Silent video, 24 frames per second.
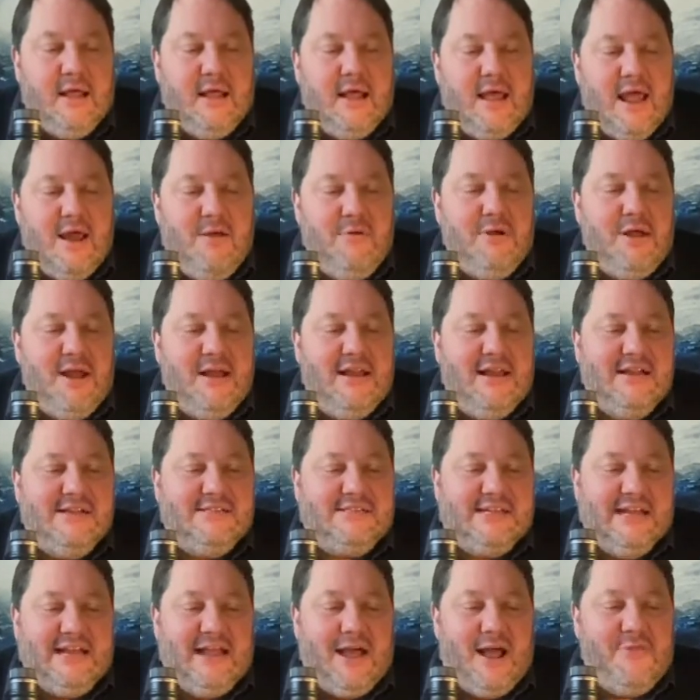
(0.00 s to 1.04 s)
Aerolite
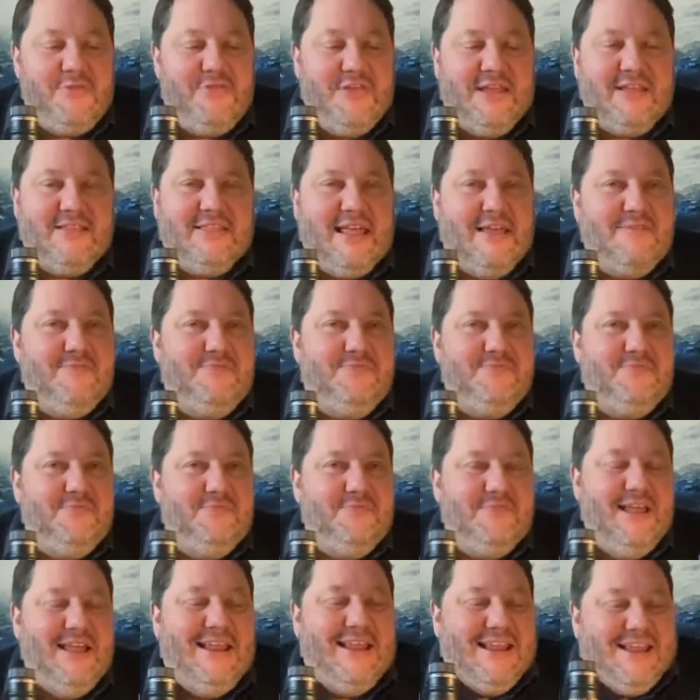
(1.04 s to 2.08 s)
Lyndsay, I think they've...
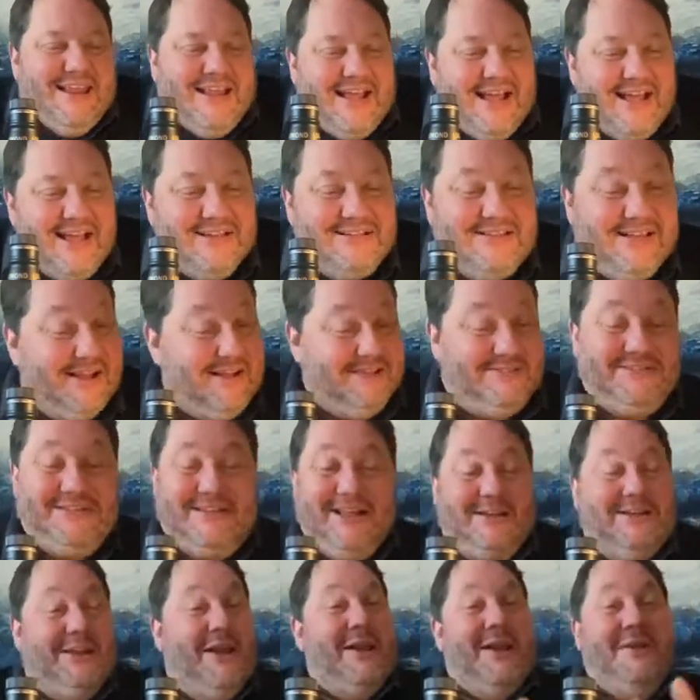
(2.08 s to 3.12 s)
I
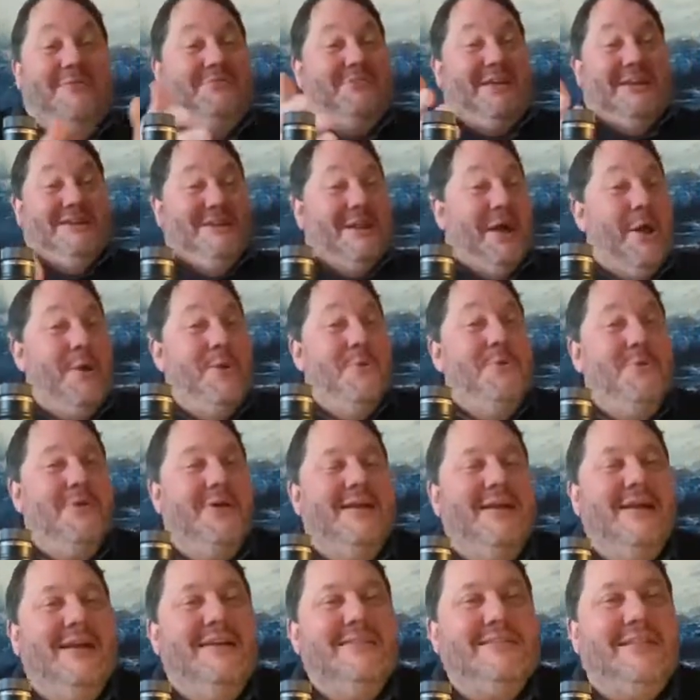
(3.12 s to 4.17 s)
don't know if they know
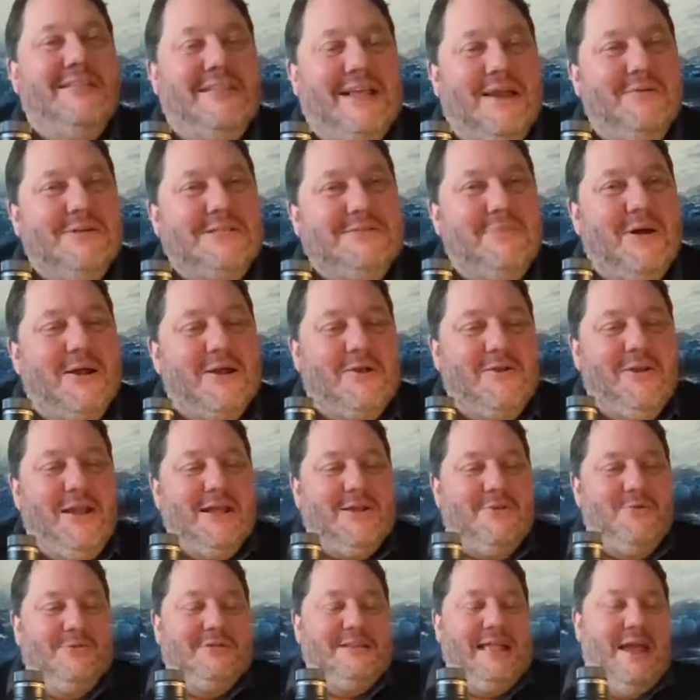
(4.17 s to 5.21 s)
that there is a
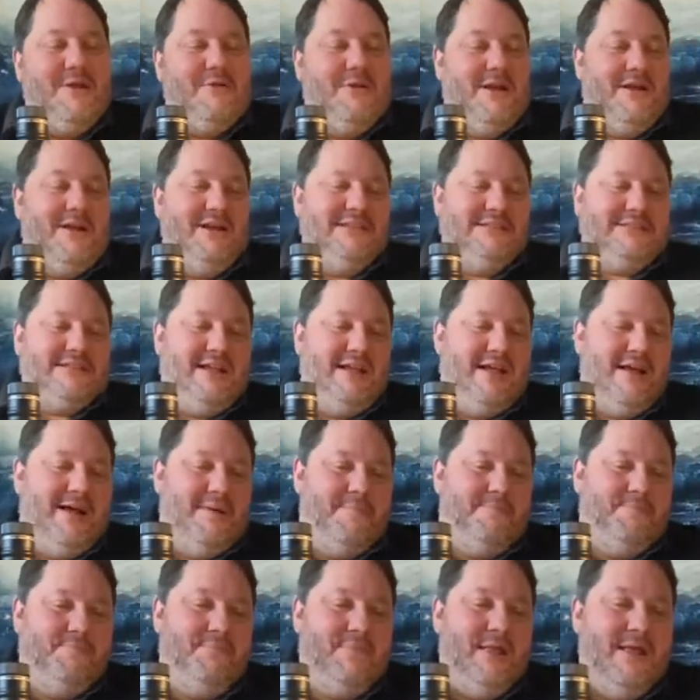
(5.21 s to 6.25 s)
microlite called Aerolite.
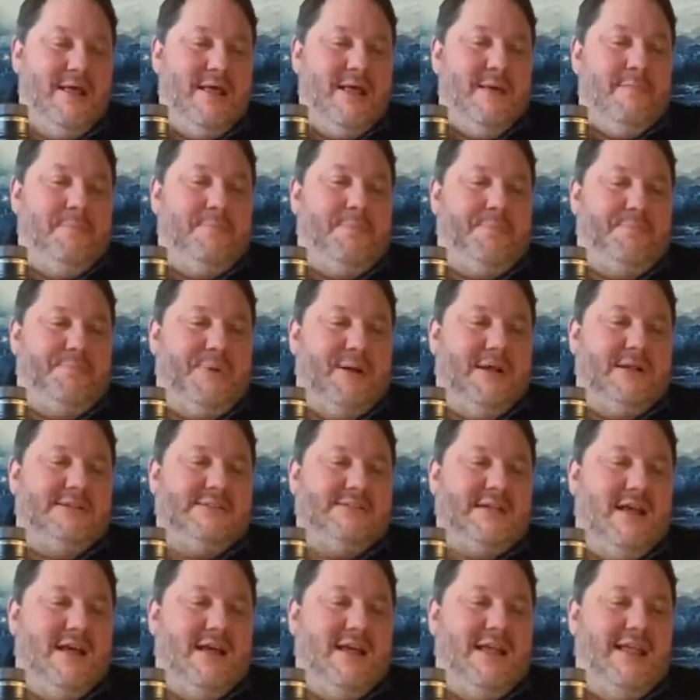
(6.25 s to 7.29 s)

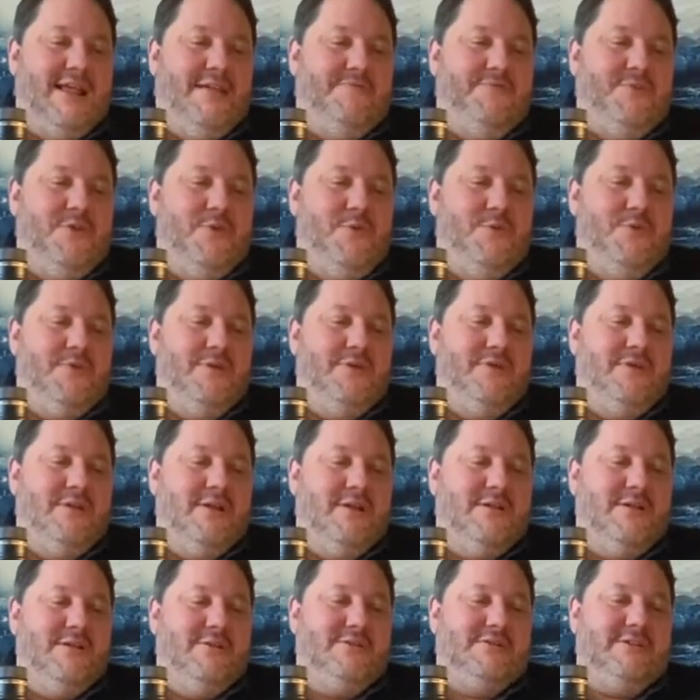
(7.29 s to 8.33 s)
But if you
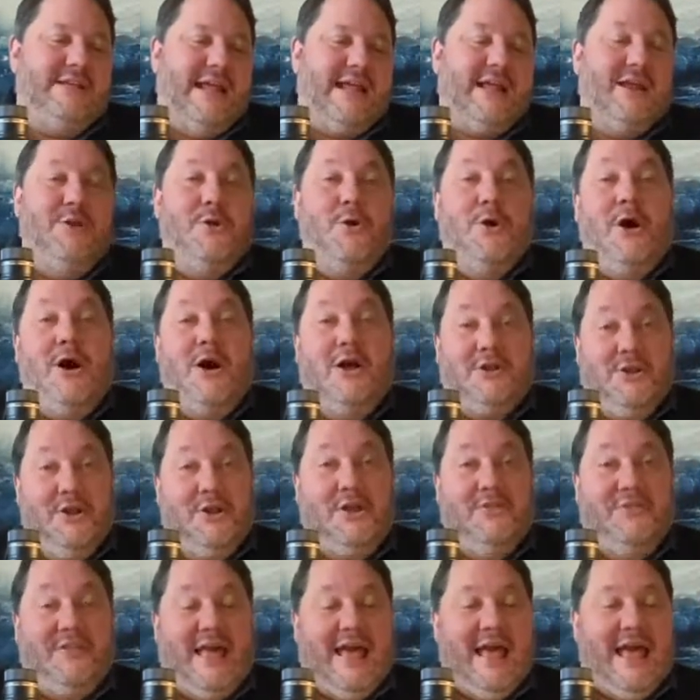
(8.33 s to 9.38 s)
take a long, hard
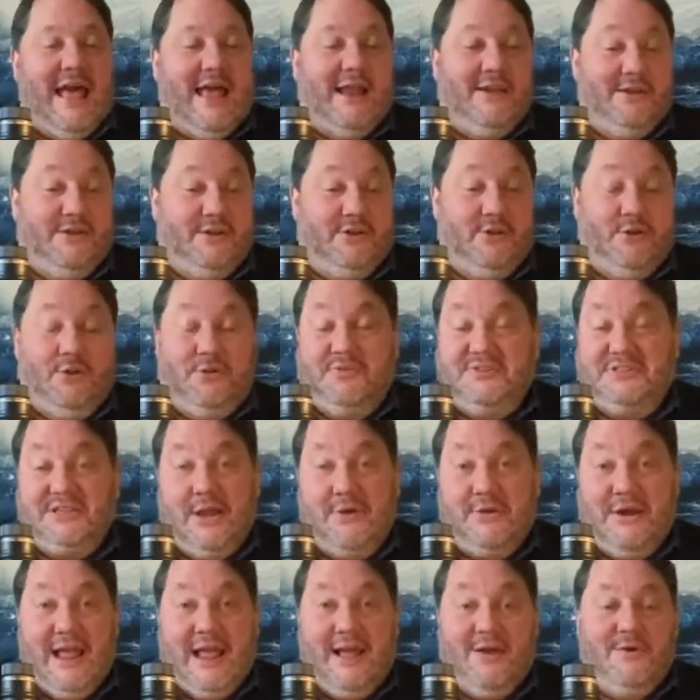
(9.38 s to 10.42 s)
look at that and you
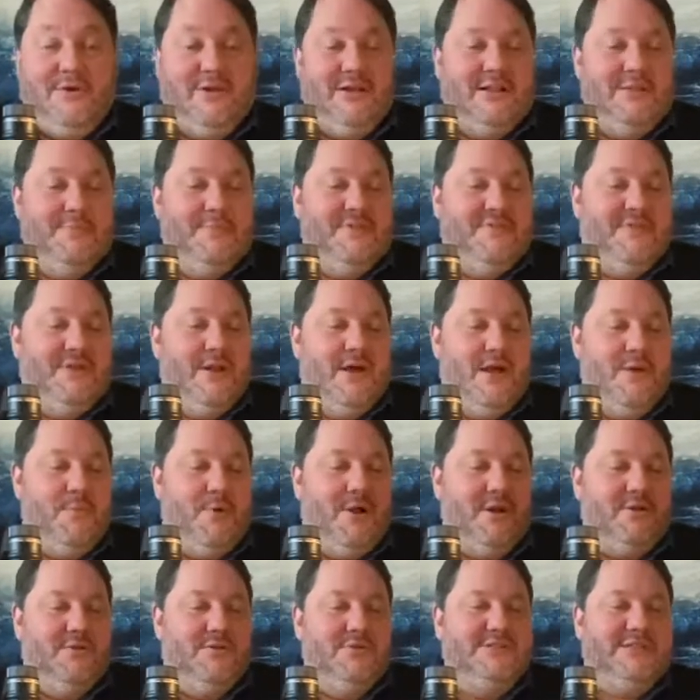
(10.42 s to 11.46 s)
zone out in the middle of the night
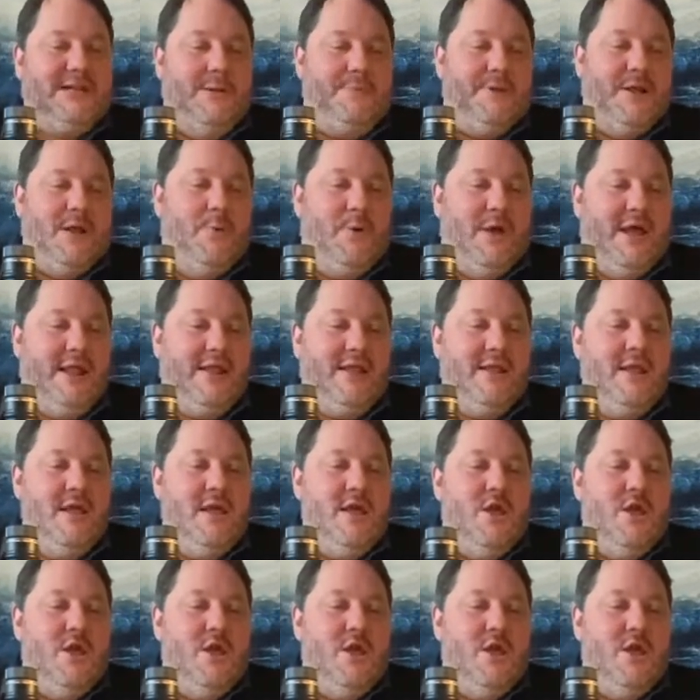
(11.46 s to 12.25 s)
while you're supping away,